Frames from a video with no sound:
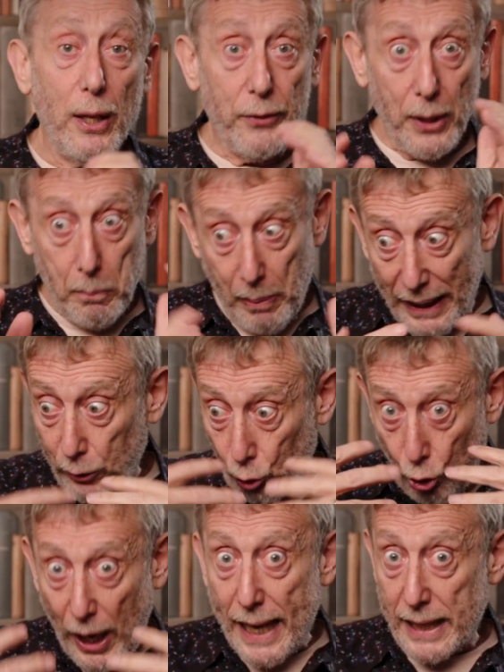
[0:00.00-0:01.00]
The big
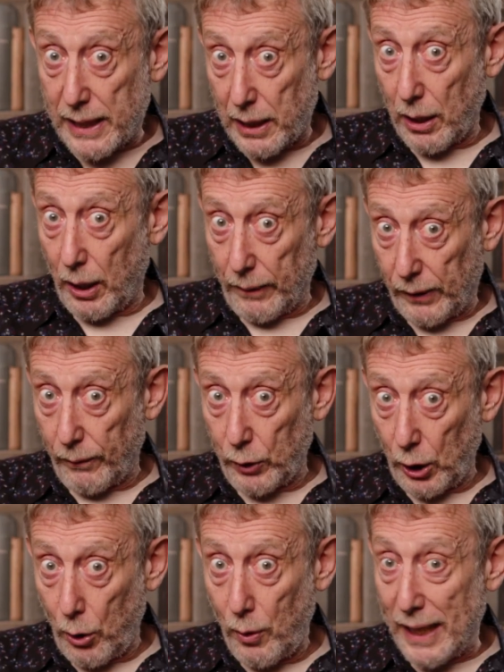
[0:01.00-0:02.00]
dress I've given
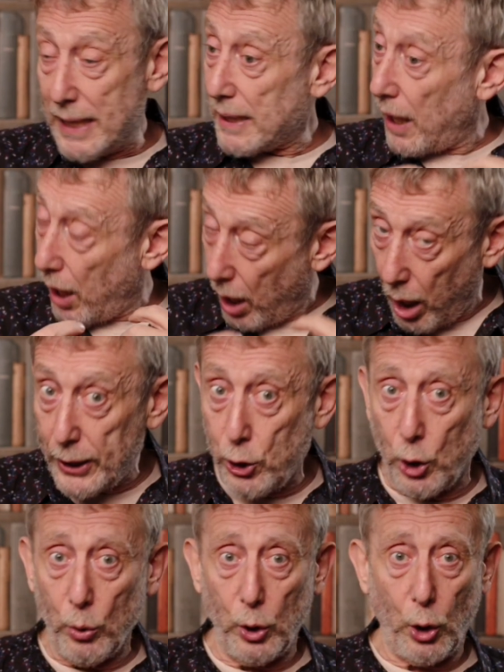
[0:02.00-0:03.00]
you is to hide
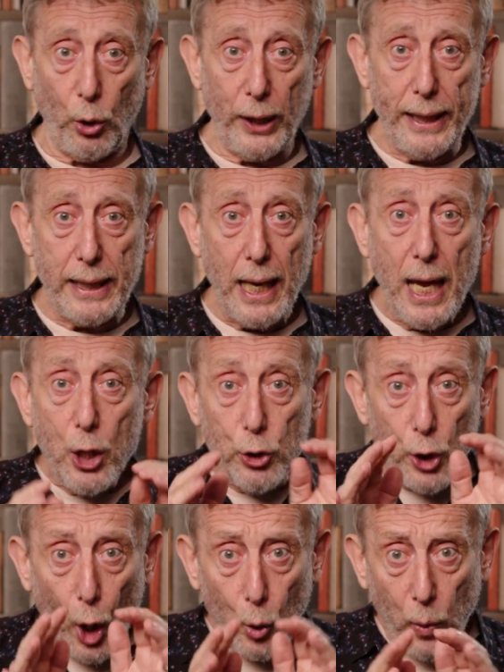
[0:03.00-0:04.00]
you, Lloyd.
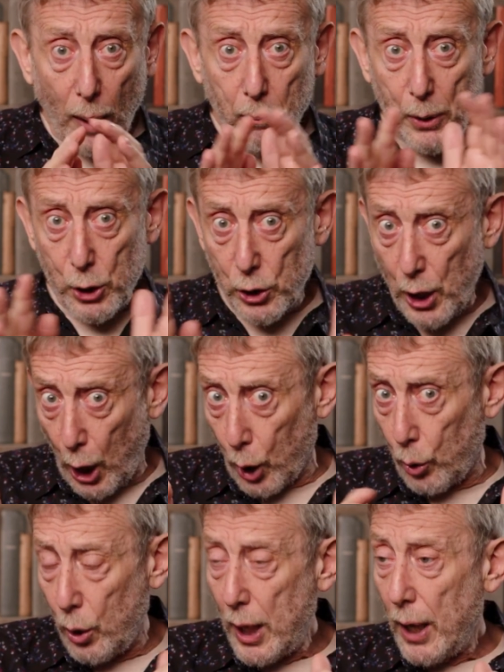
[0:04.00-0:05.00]
No one must
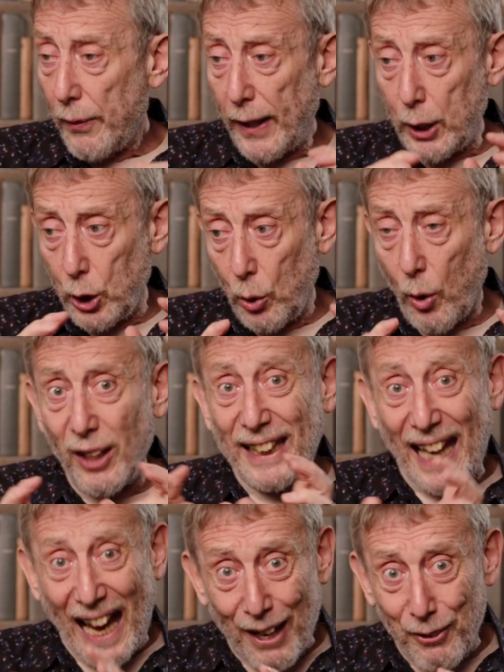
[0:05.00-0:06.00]
know that you are
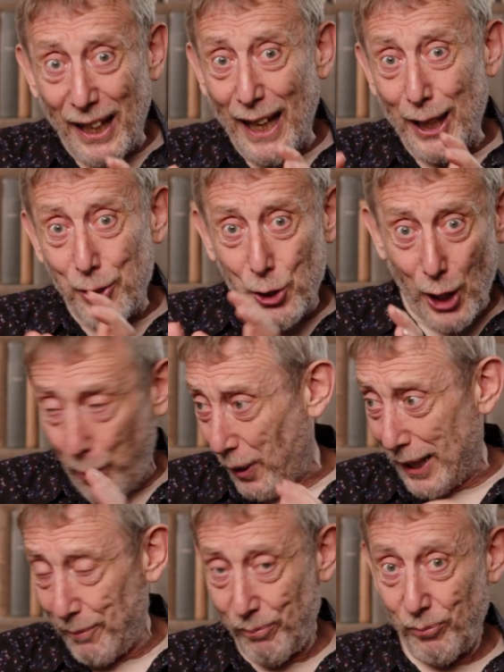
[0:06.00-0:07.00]
carrying Zoe.